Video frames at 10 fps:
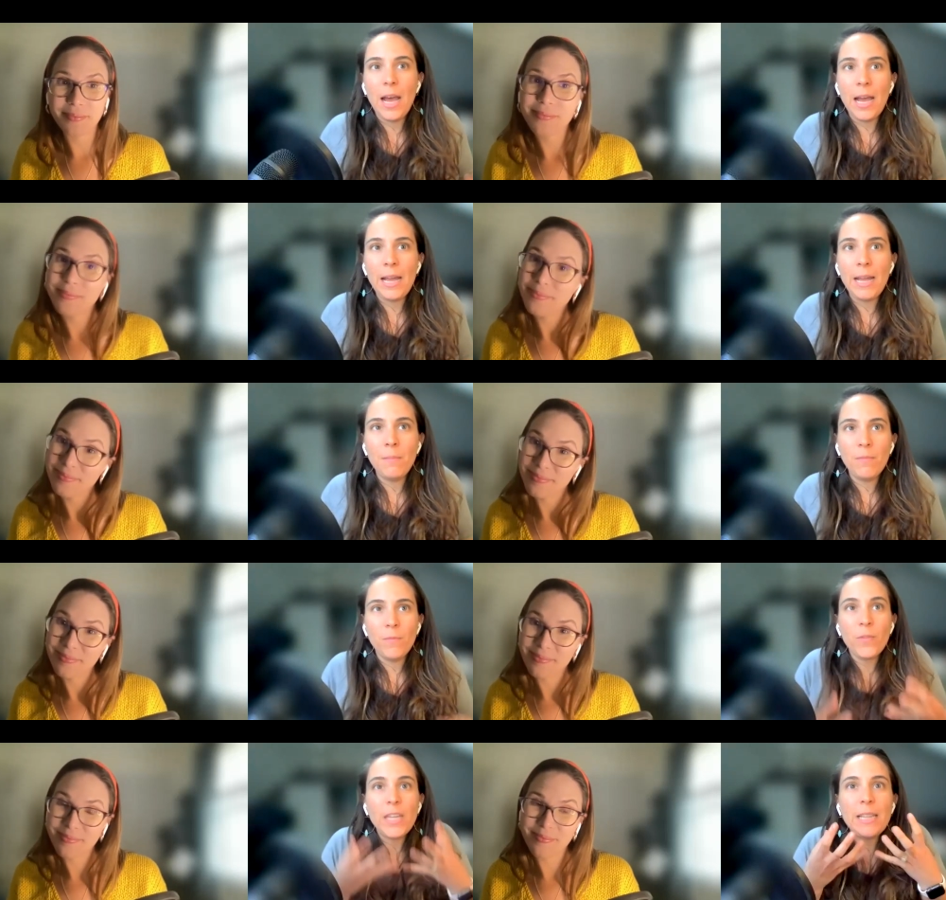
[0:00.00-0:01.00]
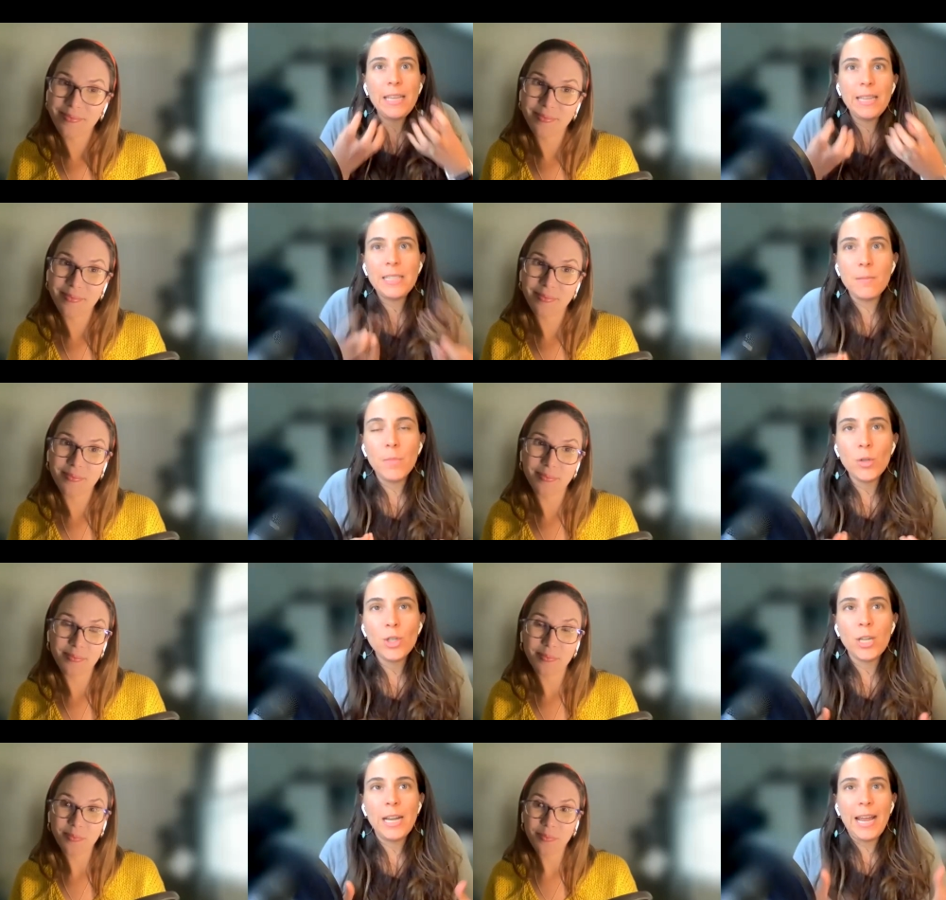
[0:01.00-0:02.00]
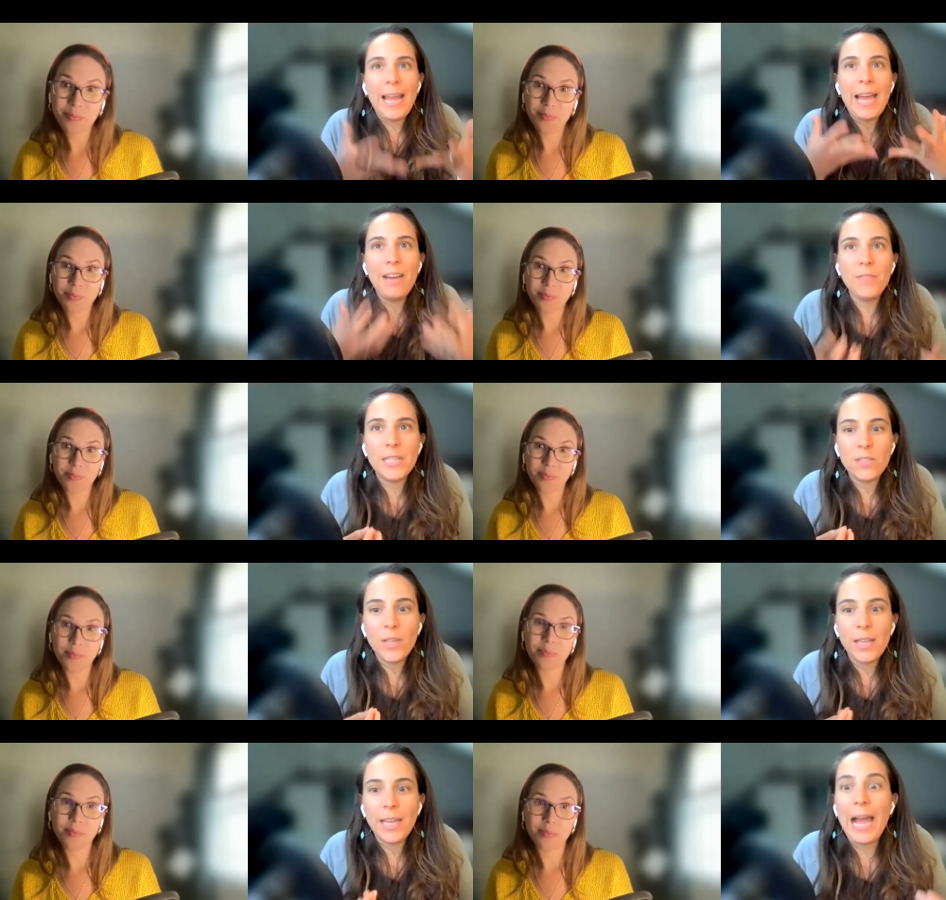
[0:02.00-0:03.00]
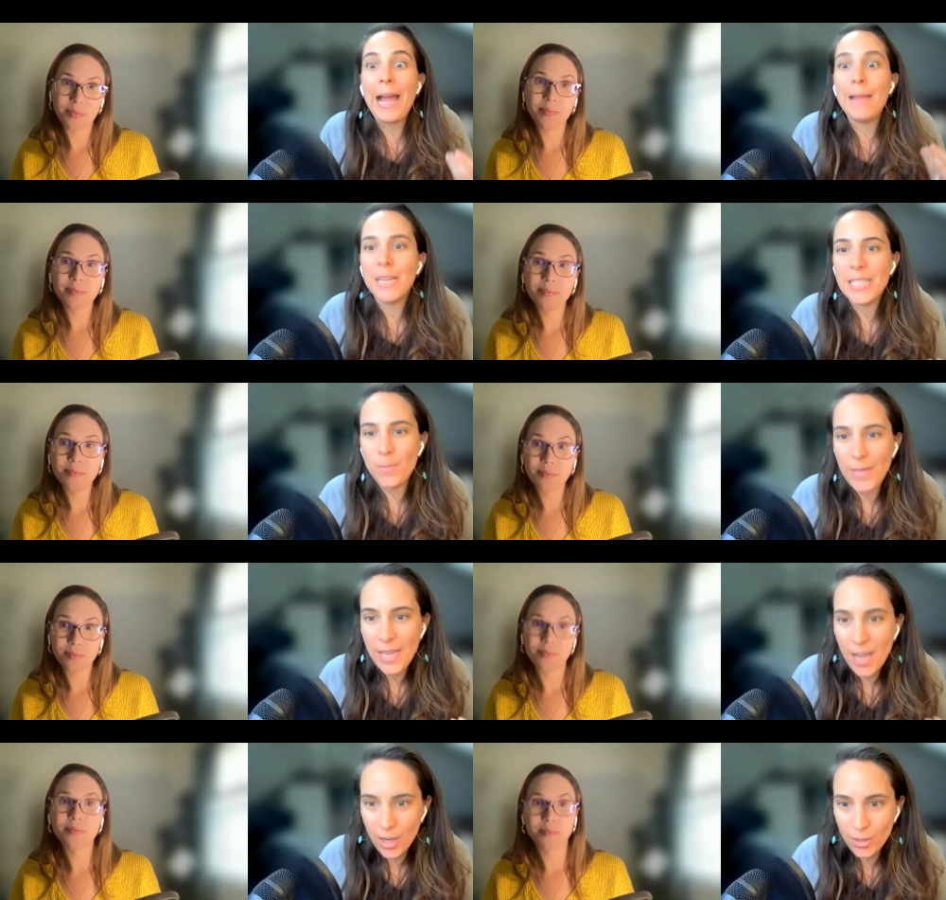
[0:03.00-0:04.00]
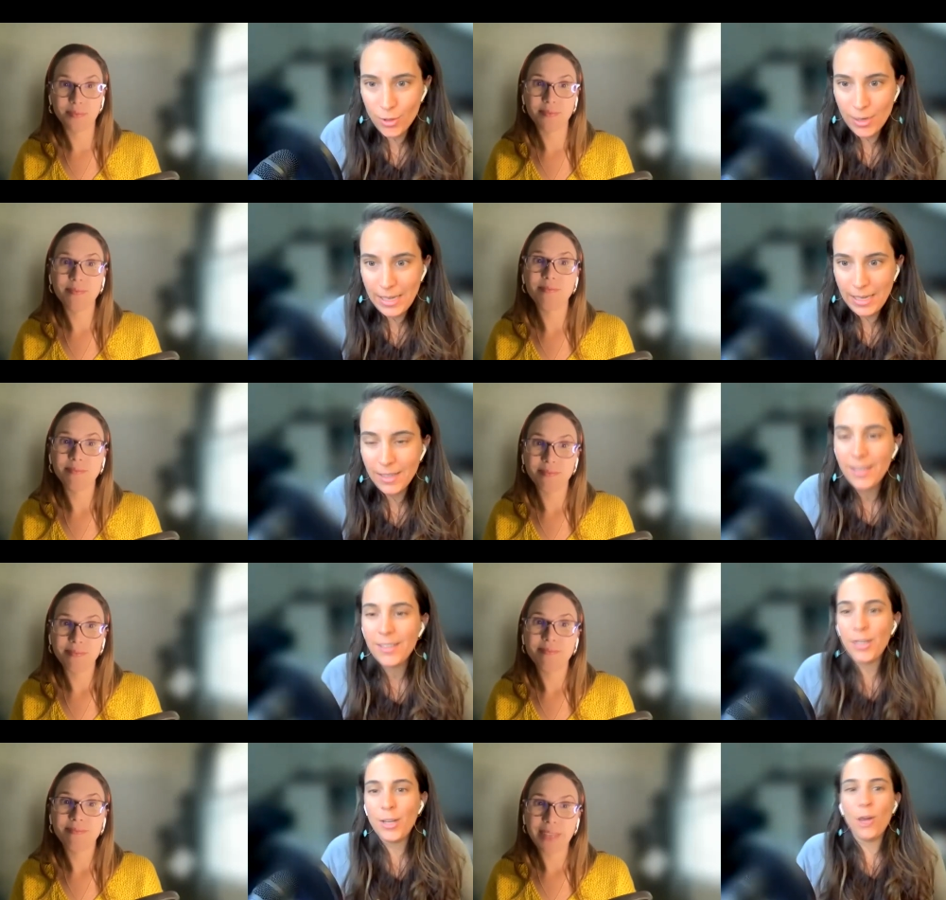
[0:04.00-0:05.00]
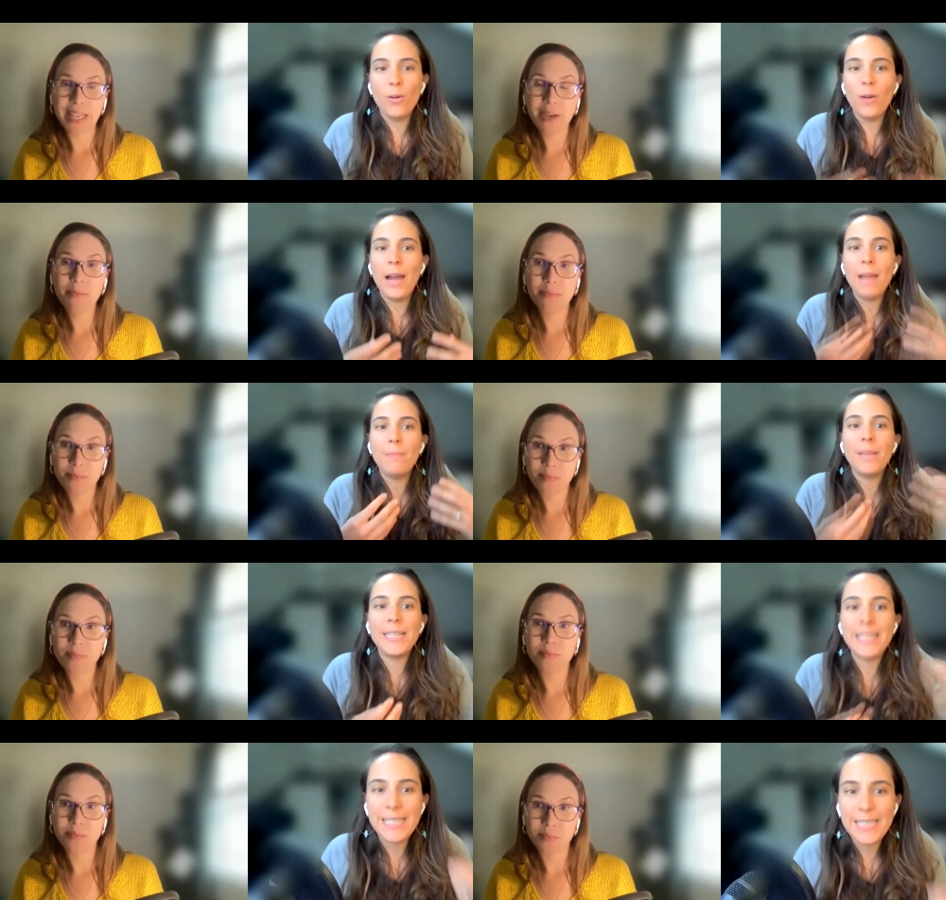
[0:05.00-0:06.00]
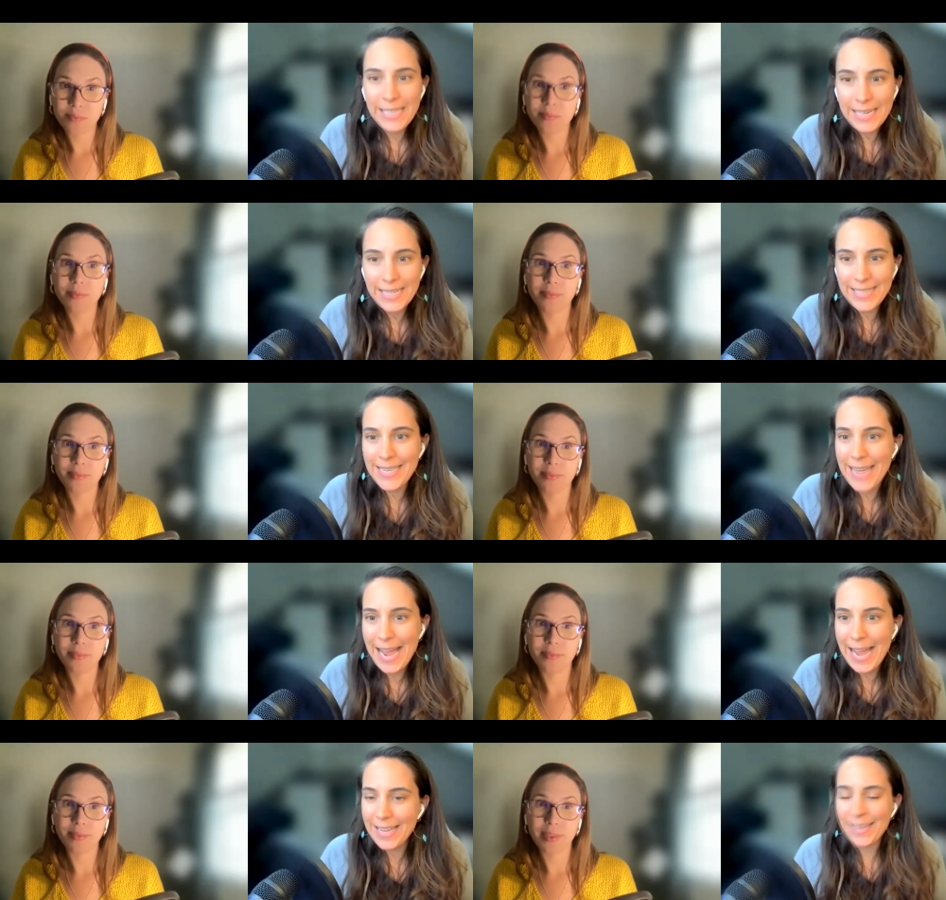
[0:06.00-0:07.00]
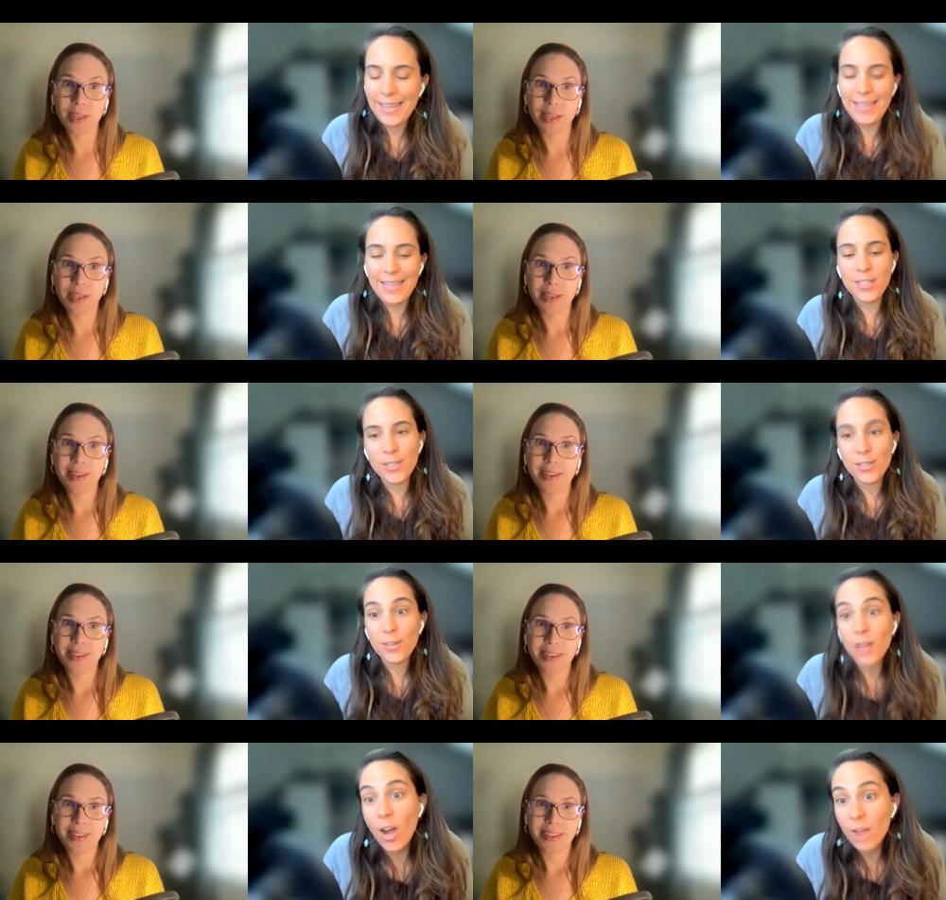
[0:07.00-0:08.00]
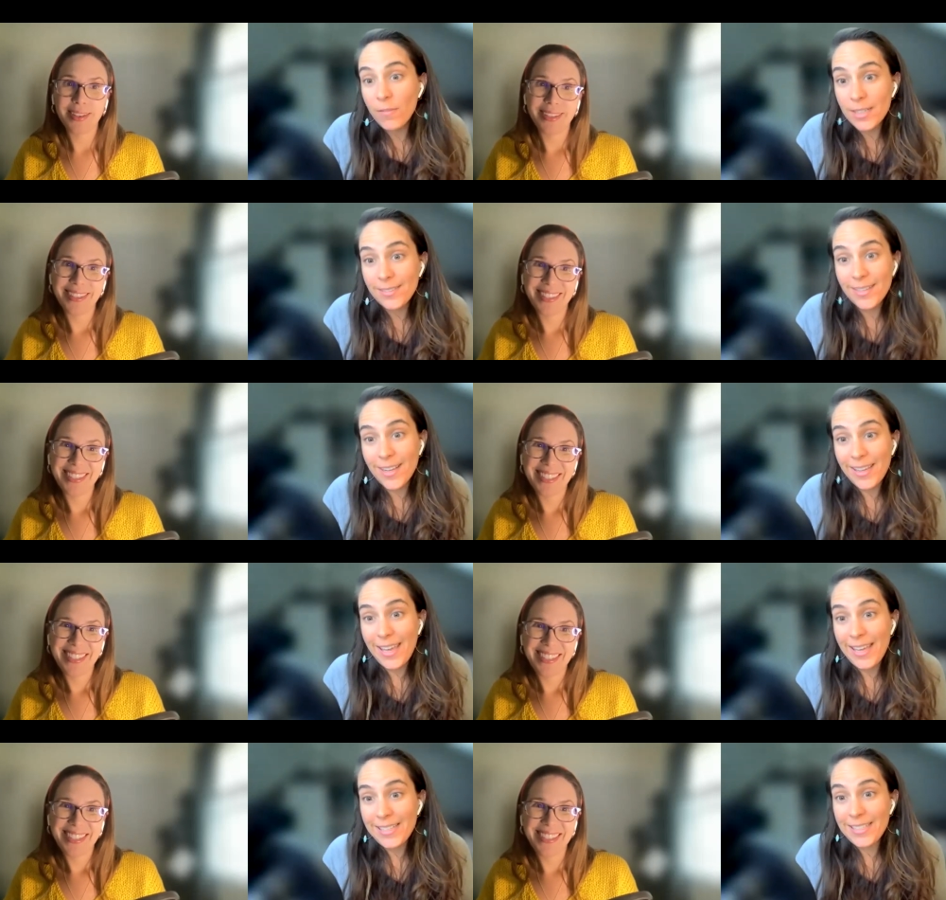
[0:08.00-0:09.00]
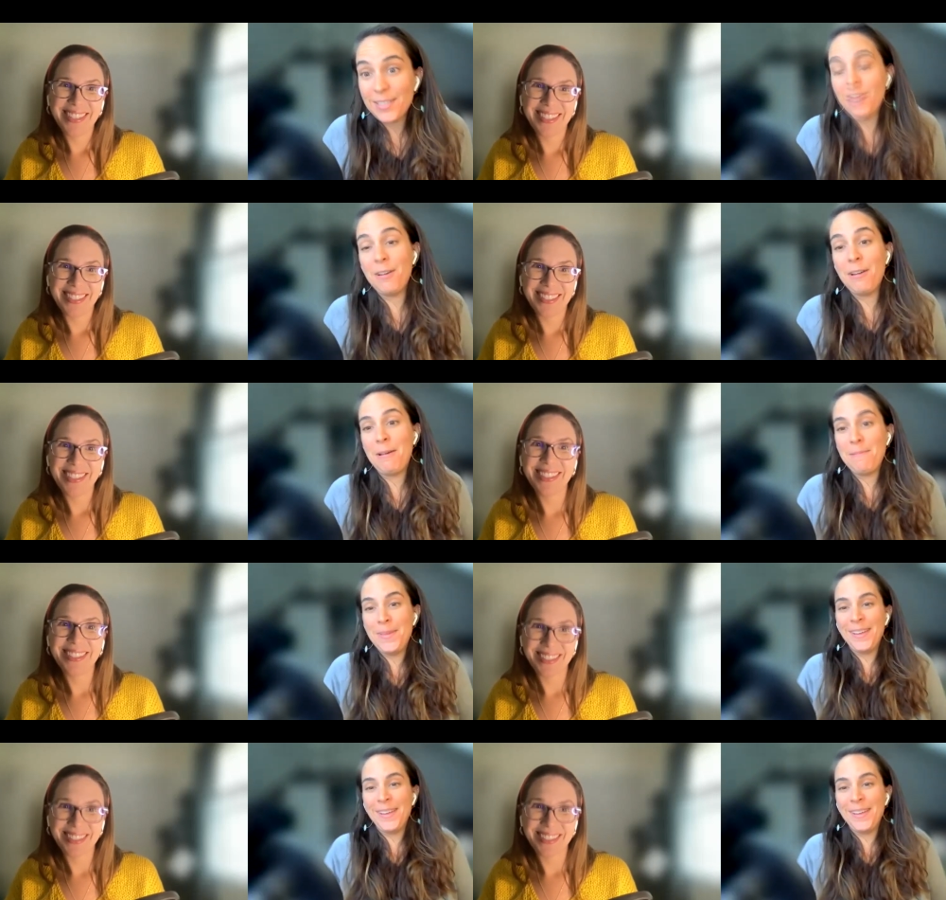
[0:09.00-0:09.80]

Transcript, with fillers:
Speaker 1: I'm feeling this emotion. I have this feeling. I must be hungry. You know, yeah. I must need a snack. And that's often not the case. Um,